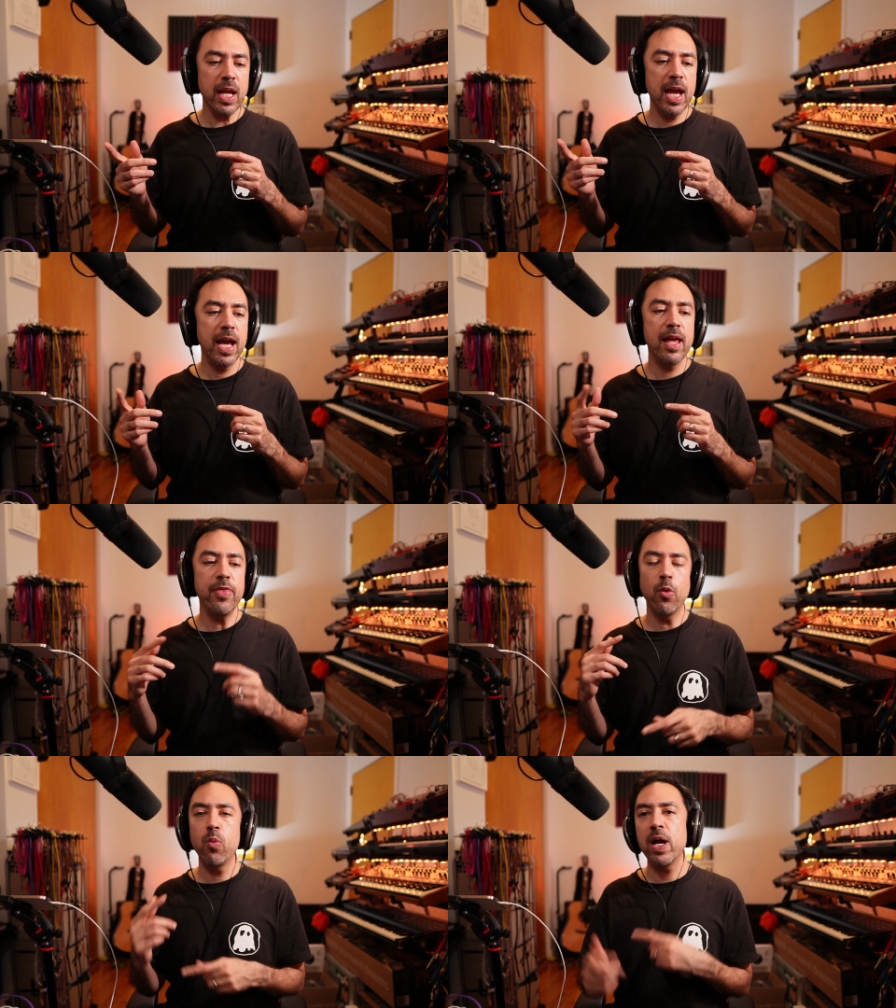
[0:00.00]
And
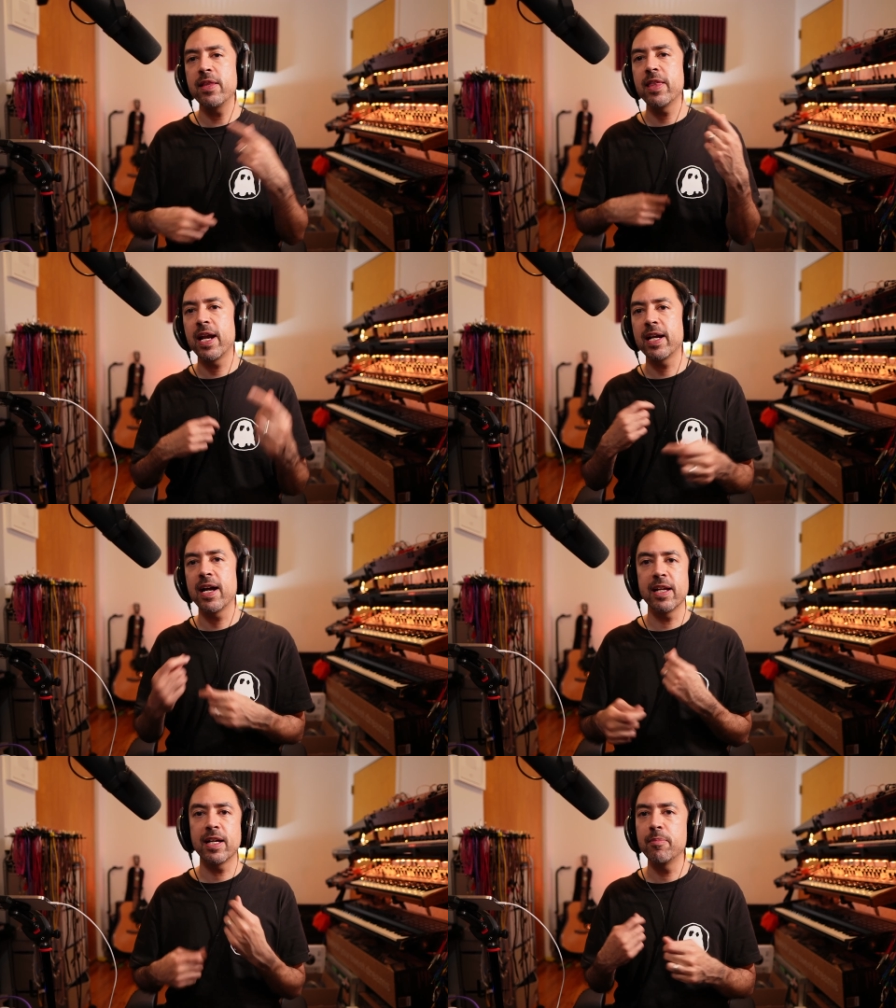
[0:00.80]
the way that I
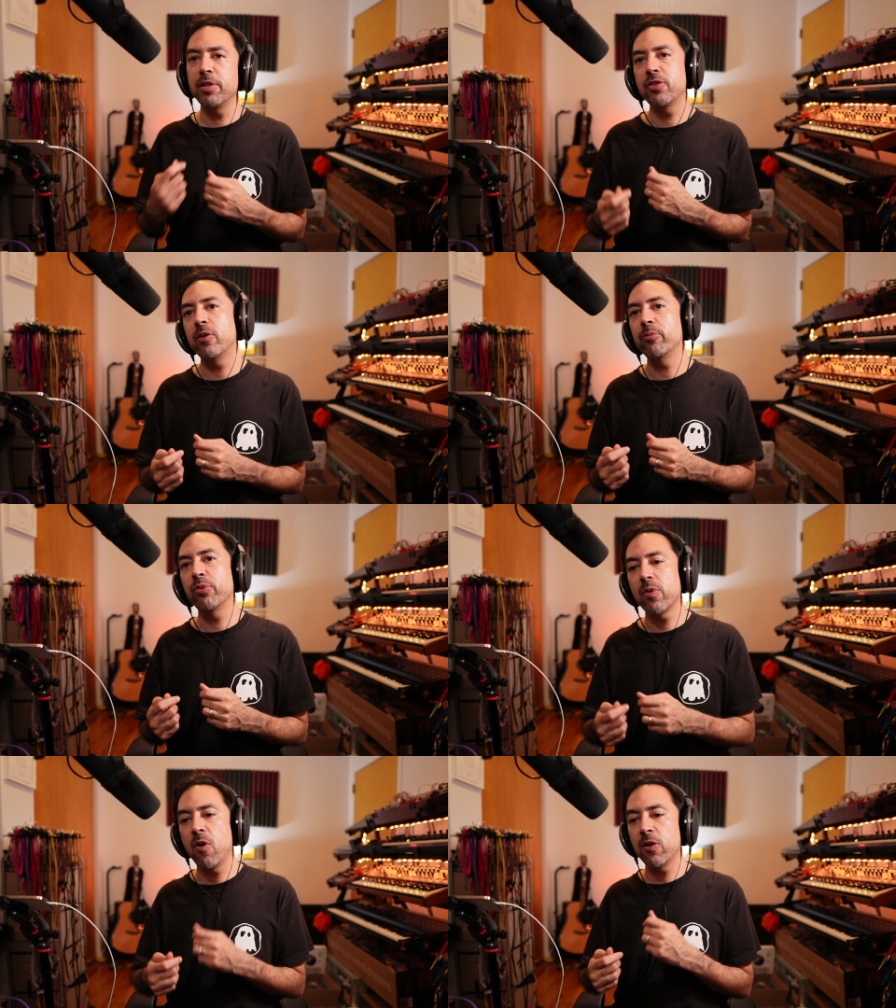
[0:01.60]
kind of come to terms
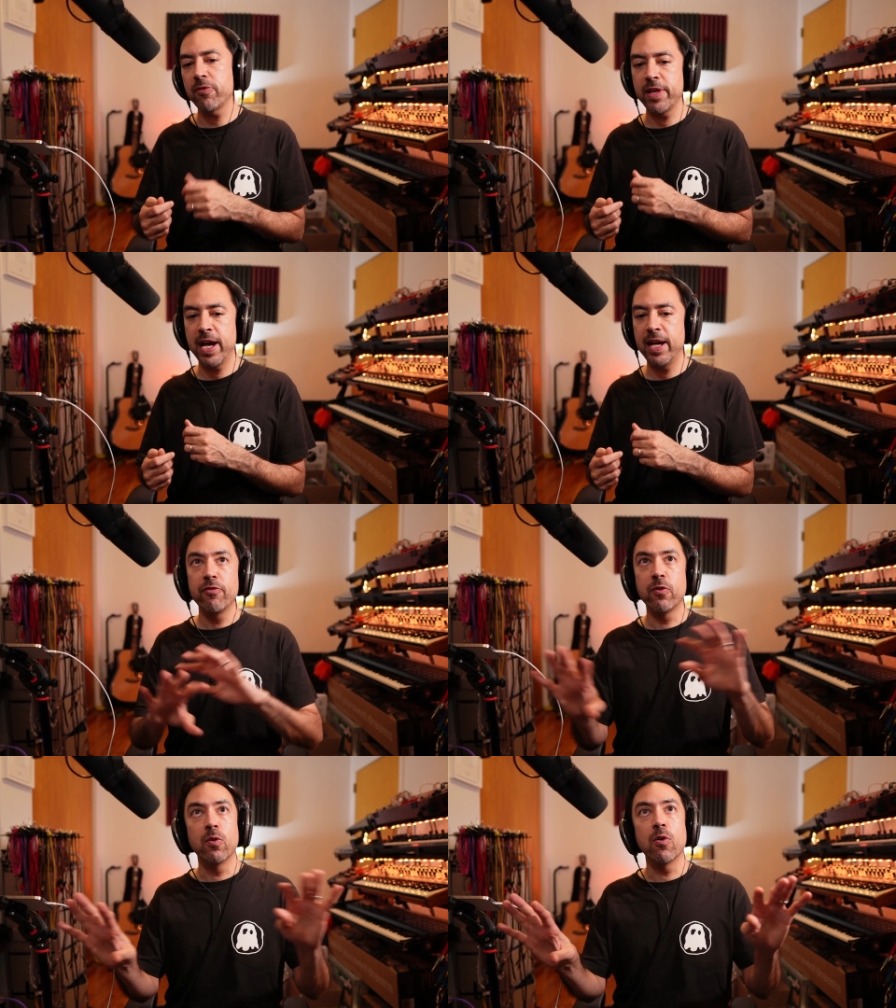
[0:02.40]
with all of that
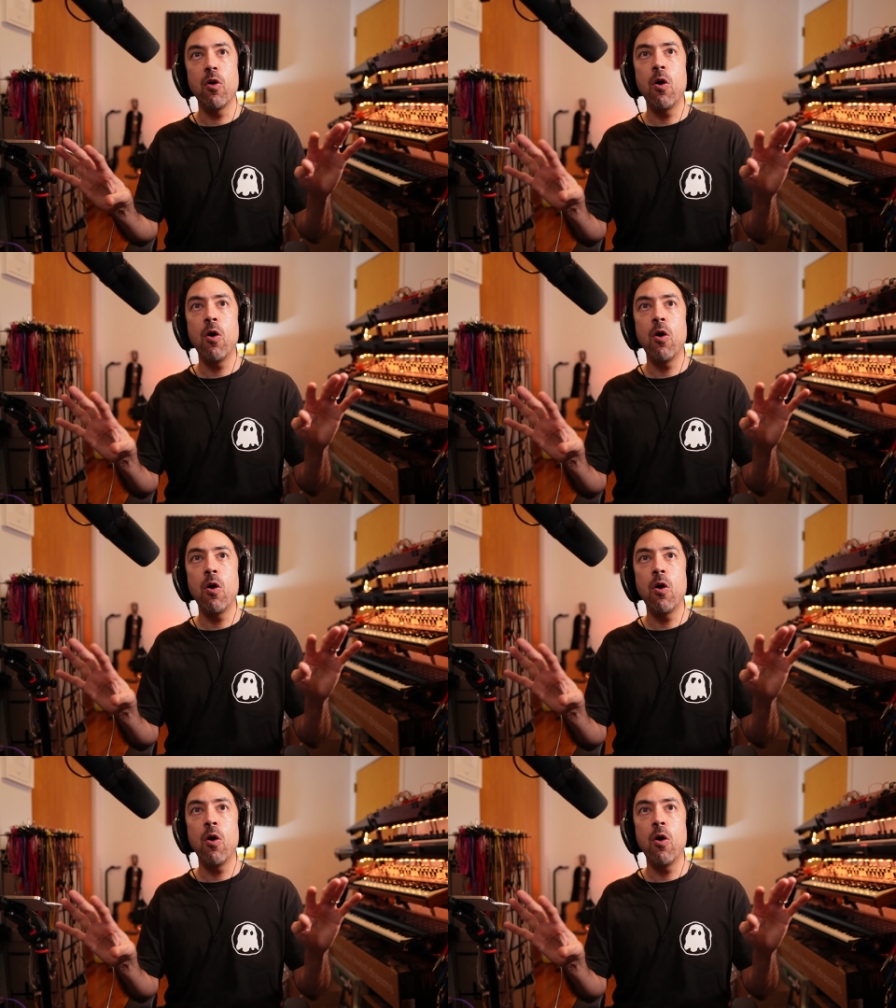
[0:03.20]
for